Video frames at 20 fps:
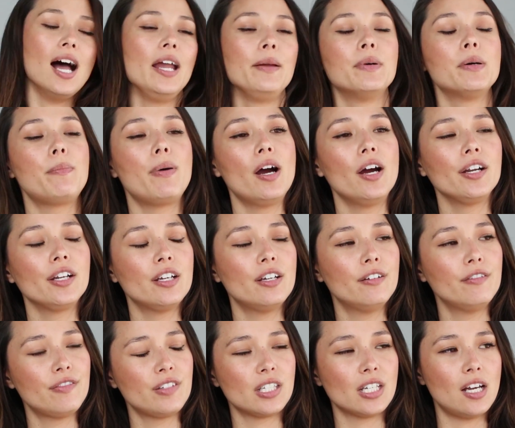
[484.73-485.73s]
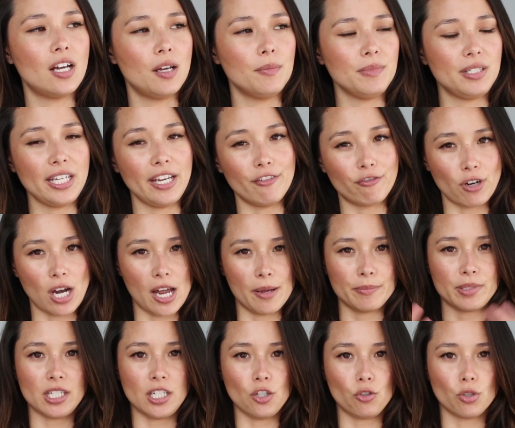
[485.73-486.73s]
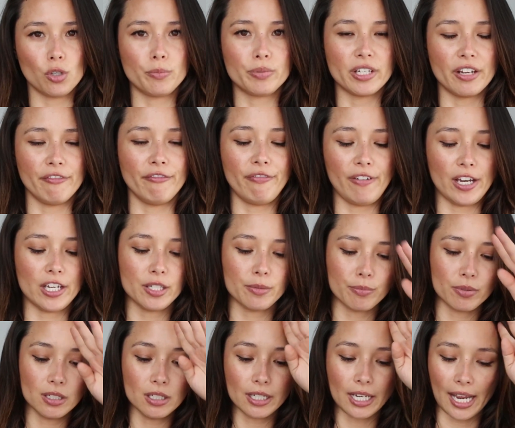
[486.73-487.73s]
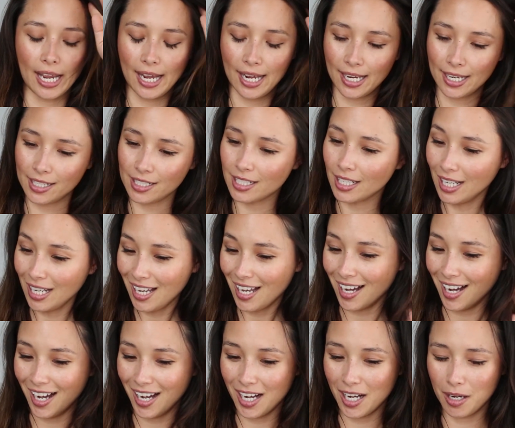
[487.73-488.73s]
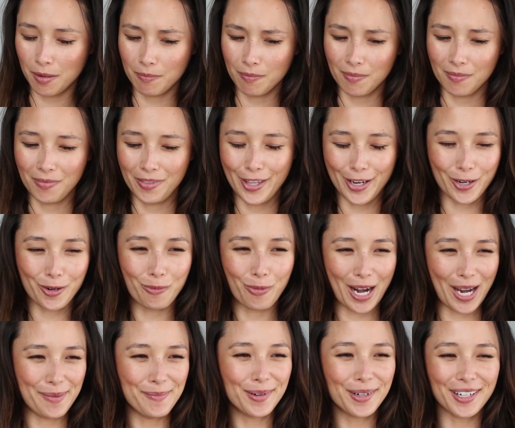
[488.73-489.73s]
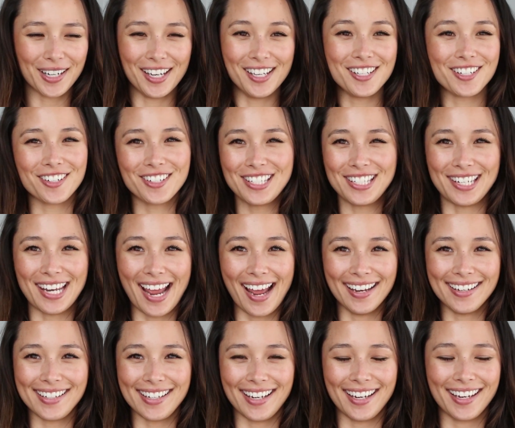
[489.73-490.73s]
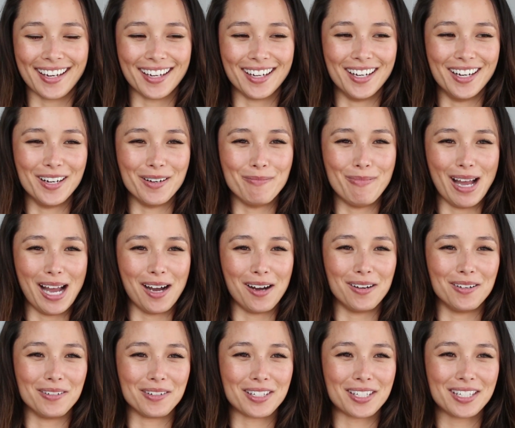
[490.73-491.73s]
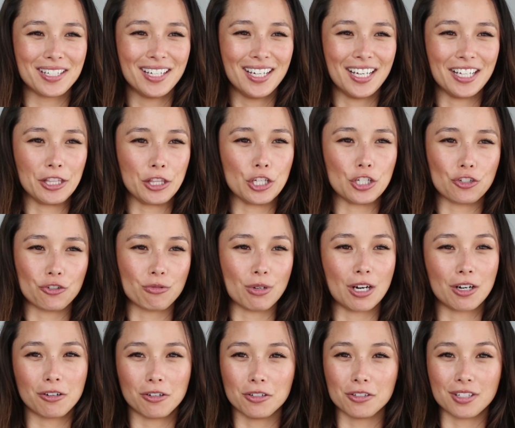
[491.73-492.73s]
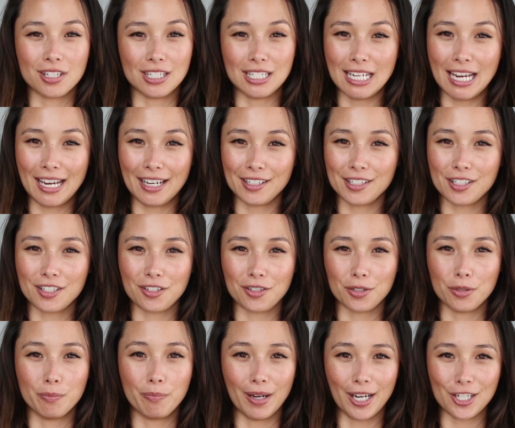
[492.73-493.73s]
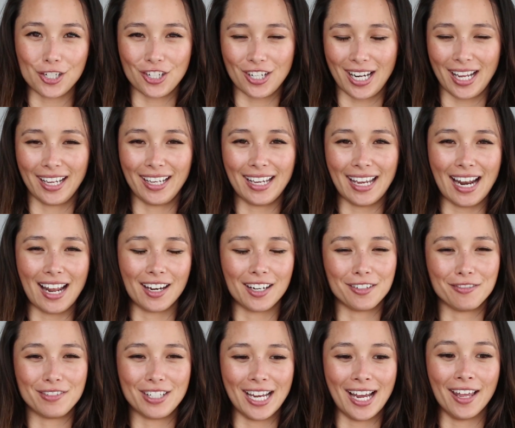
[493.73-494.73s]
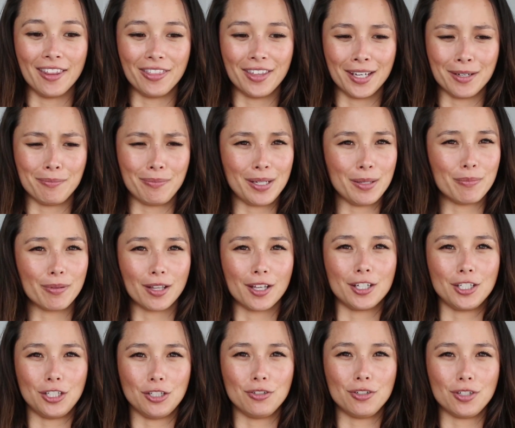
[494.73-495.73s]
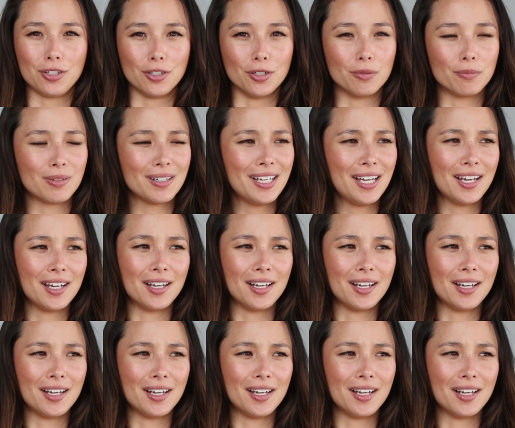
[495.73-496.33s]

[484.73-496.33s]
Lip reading: I'm a part of some Dave Ramsey groups on Facebook, and they're way more understanding about the struggles it takes to budget and get out of debt than people on YouTube.